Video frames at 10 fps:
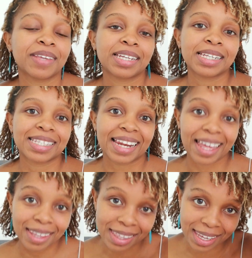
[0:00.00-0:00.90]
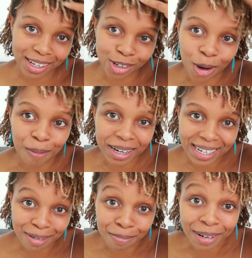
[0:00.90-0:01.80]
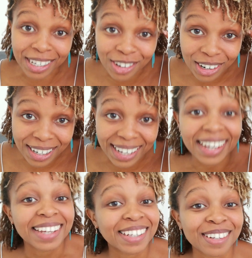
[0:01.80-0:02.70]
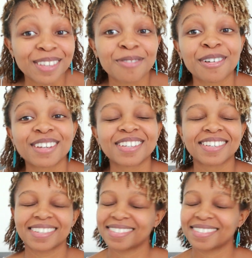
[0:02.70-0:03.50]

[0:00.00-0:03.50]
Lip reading: and it is another thing to completely bleach it like I did at the front.